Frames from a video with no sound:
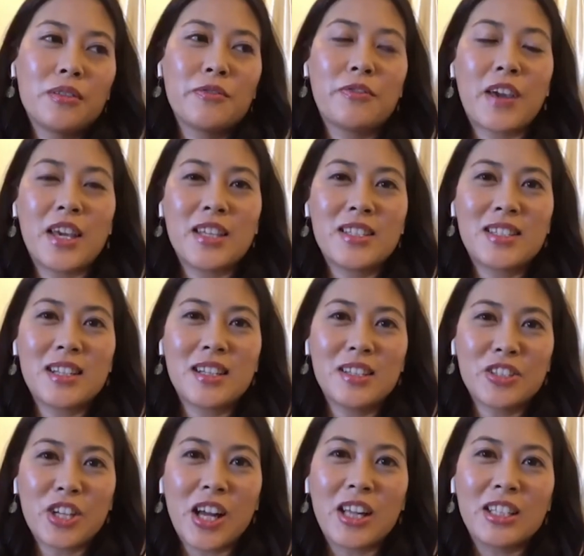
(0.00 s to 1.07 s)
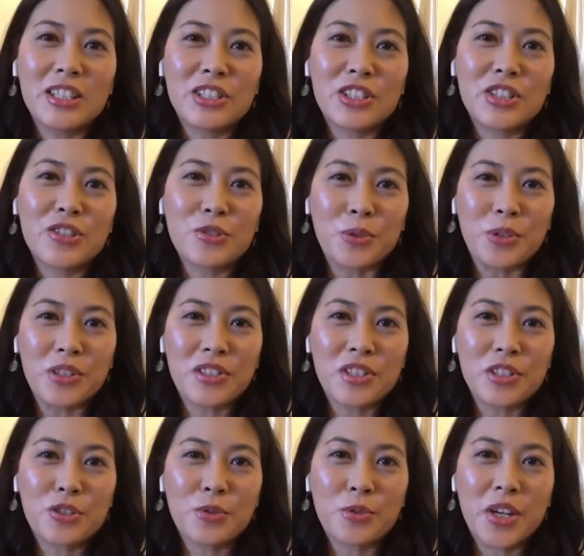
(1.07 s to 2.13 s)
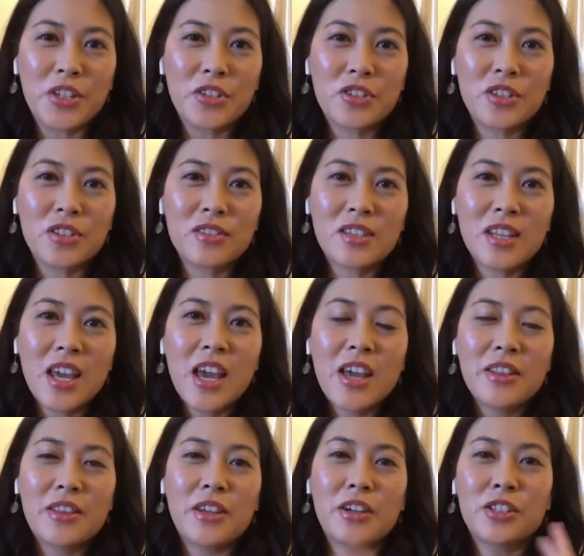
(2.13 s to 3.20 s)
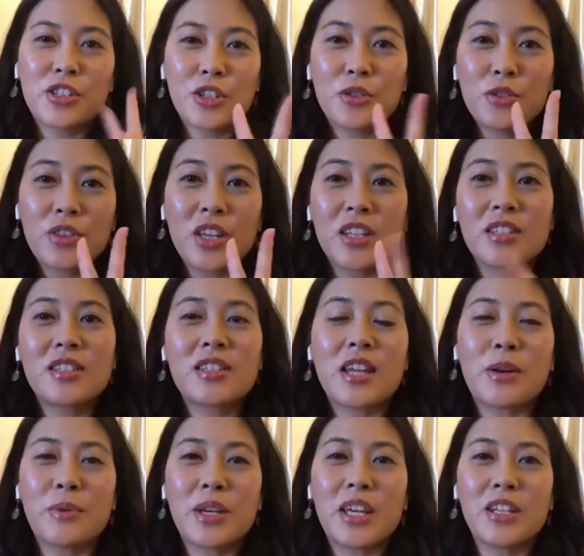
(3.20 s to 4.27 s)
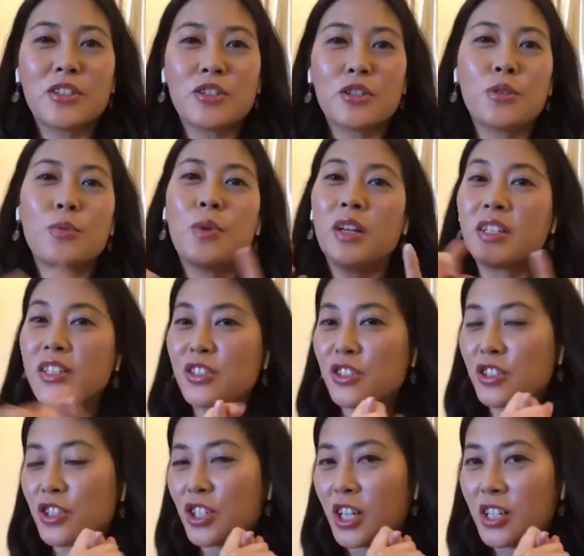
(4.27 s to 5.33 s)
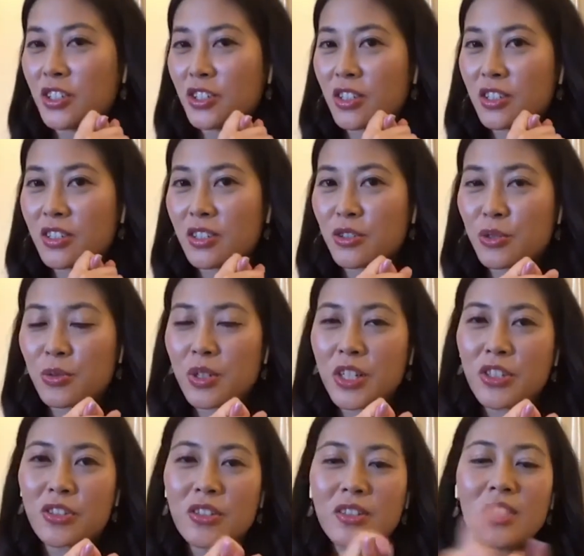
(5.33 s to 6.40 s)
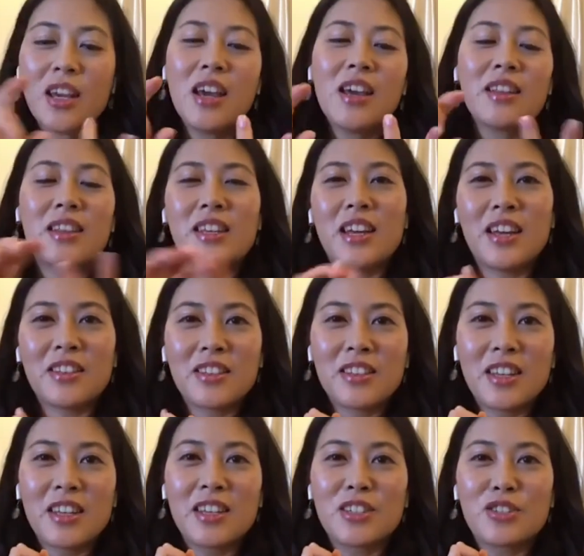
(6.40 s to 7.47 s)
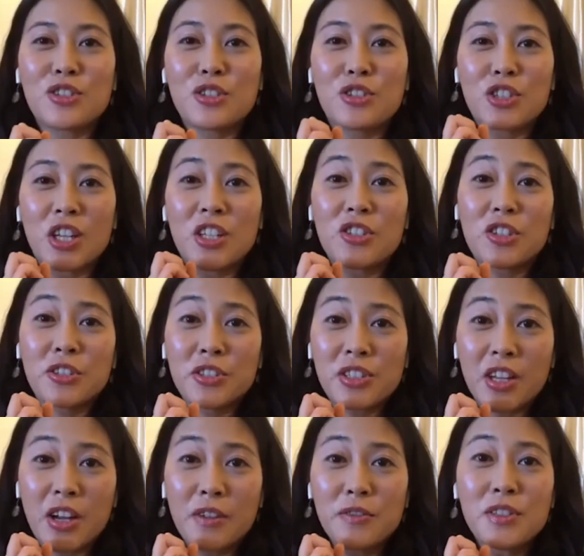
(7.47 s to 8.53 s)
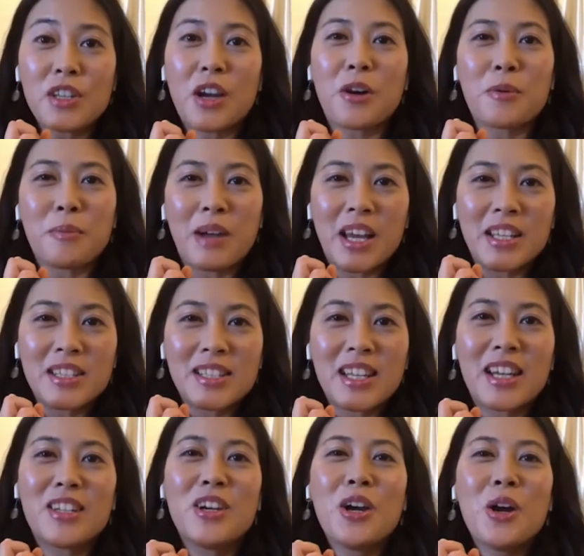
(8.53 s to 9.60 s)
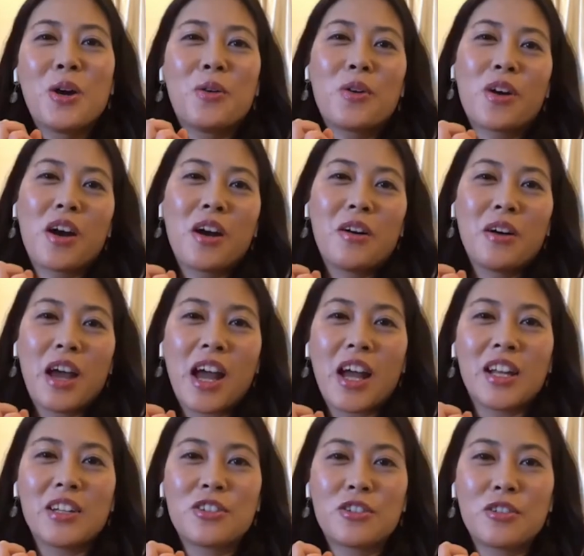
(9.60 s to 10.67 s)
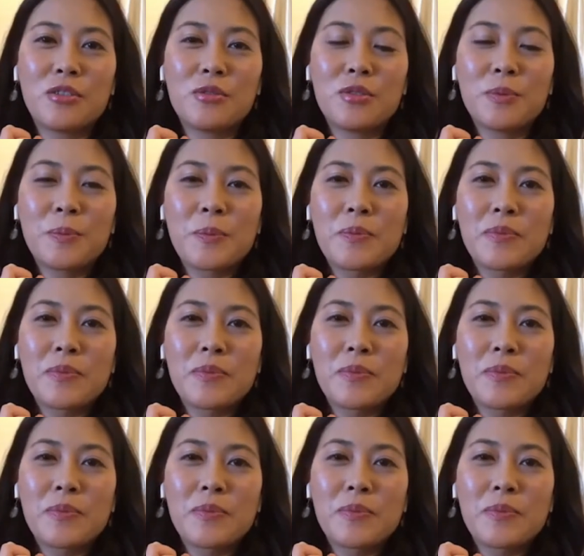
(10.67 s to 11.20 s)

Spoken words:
face challenges or situations, there are two things that we can do. One is to change the situation. The other thing is to change ourselves, our mindset or our attitude